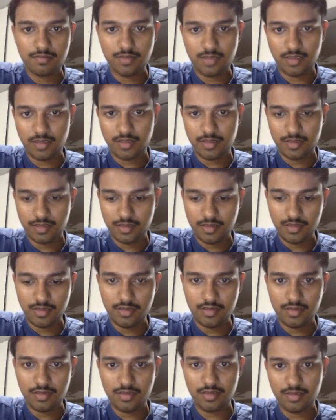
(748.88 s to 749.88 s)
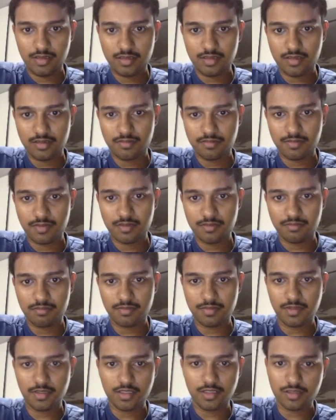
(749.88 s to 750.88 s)
ID, admin
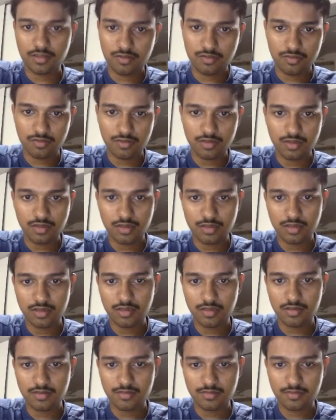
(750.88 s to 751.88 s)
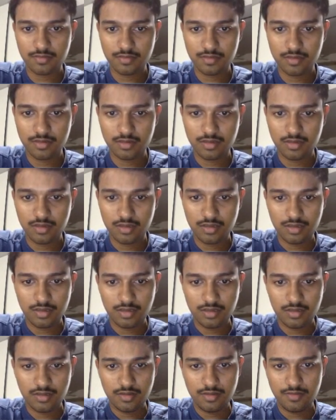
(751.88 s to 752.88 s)
password,
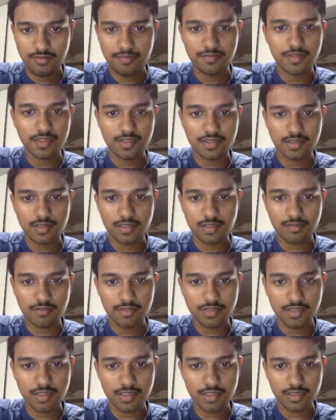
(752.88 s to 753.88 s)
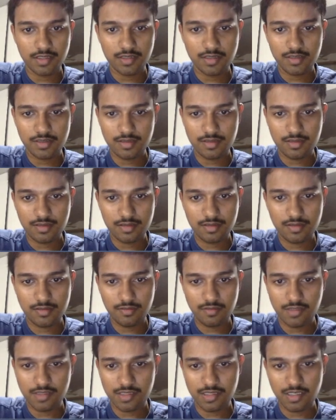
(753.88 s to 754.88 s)
which language it is,
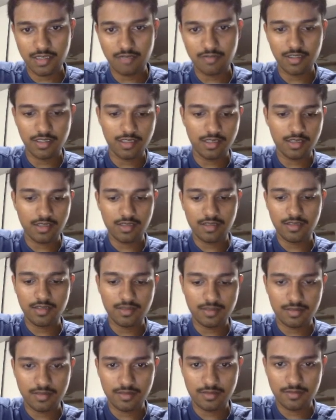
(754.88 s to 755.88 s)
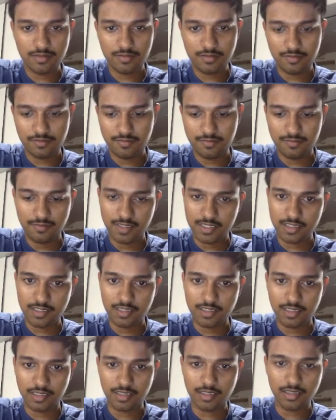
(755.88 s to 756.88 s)
which level it is, which
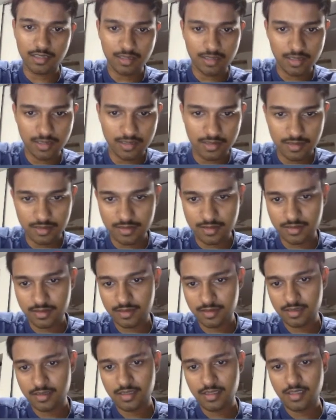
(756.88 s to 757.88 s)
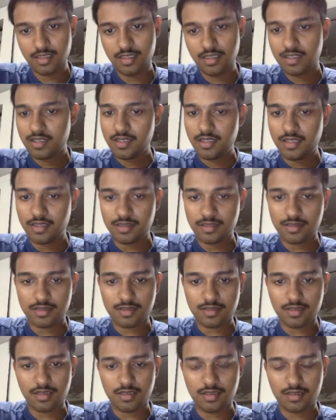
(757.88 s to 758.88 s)
link it is, and just
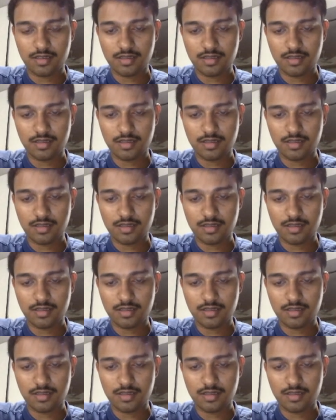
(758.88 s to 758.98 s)
start.